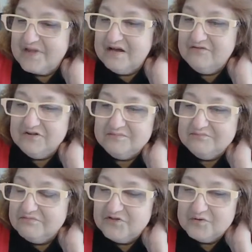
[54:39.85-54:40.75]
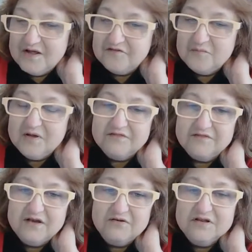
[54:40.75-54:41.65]
of them throughout the month.
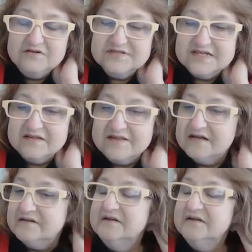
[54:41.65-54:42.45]
I don't understand that.